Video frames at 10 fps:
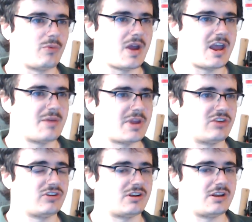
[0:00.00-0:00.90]
where
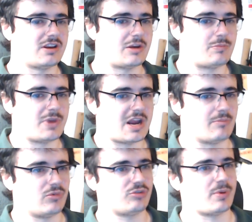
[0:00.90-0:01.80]
basically they'd been
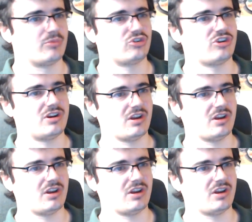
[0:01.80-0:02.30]
ambushed by machine